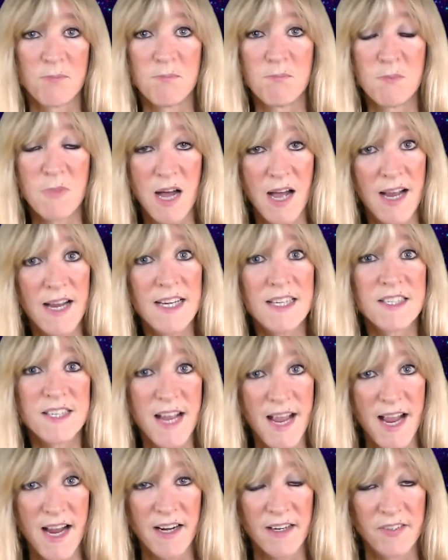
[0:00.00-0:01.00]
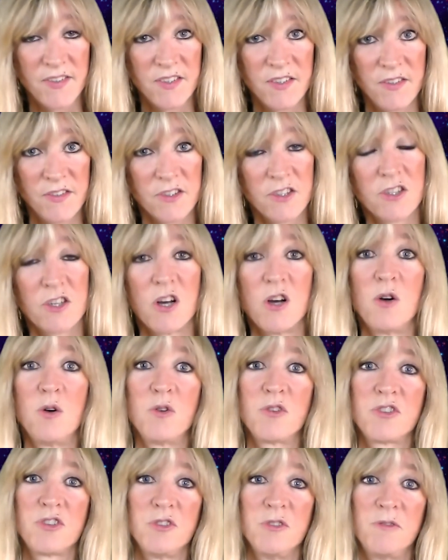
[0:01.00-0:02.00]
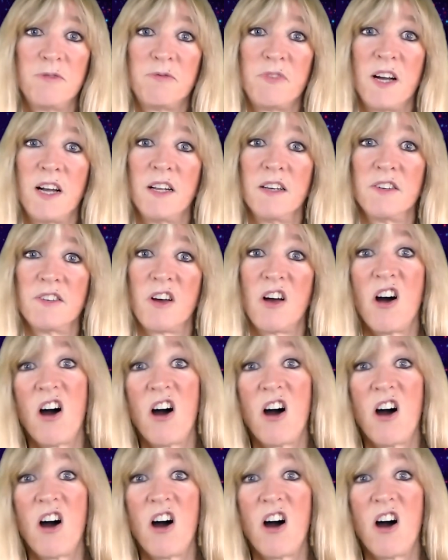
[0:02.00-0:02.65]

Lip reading: My taxes go to fund